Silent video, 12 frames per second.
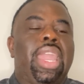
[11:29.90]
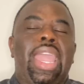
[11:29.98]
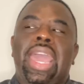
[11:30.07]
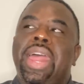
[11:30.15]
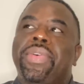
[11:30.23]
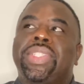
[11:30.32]

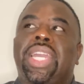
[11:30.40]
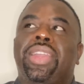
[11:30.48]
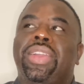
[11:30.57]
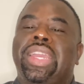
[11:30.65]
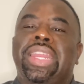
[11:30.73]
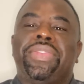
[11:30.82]
And I was like,
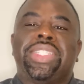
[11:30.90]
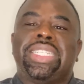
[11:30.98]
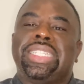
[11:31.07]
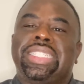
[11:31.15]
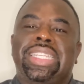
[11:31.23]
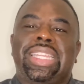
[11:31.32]
great. And ever since
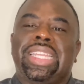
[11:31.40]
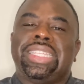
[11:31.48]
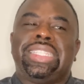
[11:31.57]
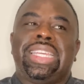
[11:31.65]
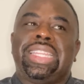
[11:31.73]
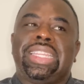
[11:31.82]
she said
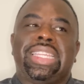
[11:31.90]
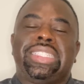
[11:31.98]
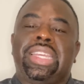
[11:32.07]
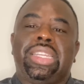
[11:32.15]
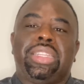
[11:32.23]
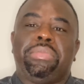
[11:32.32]
that, that
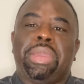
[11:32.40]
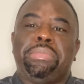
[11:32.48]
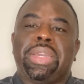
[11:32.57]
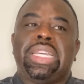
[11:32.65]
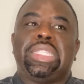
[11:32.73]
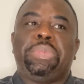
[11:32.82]
stuck to me,
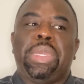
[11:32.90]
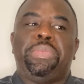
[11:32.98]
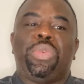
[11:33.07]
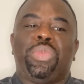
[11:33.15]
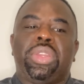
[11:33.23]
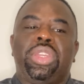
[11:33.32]
because
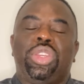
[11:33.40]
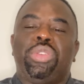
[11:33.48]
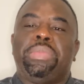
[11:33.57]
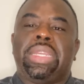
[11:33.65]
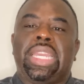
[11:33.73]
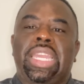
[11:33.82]
people really do
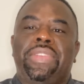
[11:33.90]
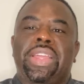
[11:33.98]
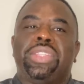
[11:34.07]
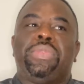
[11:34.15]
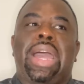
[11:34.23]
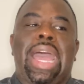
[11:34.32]
believe.
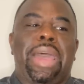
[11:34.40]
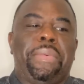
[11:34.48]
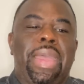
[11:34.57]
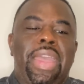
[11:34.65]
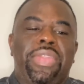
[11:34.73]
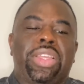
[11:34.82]
That's why
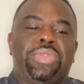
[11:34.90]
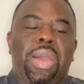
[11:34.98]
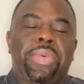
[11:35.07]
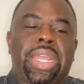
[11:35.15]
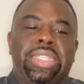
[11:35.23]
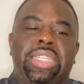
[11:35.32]

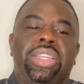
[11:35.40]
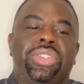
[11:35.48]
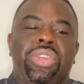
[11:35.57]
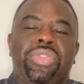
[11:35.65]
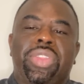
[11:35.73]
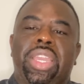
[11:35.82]
when I say
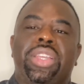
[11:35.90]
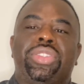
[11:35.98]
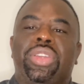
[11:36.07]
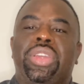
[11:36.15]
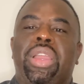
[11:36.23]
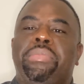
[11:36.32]
certain things
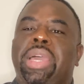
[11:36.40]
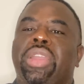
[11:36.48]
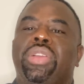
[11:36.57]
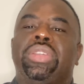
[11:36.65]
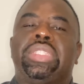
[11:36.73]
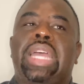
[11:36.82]
on here, I'm like,
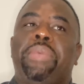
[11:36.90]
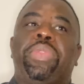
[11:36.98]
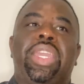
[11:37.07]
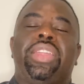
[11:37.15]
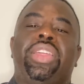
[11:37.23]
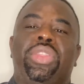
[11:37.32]
girl, stop
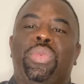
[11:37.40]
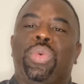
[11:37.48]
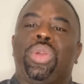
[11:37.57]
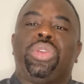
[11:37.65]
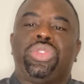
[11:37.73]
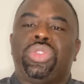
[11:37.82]
thinking that the
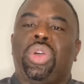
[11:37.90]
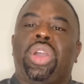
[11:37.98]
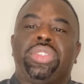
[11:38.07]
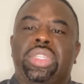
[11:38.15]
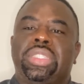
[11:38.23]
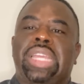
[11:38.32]
world
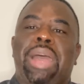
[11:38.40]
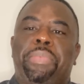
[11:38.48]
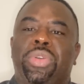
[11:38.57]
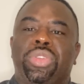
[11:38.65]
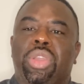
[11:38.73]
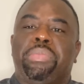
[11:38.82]
starts and stop
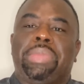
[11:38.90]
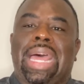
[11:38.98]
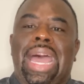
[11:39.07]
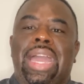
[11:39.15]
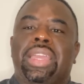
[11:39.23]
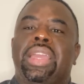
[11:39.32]
on your
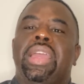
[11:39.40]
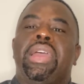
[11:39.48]
block.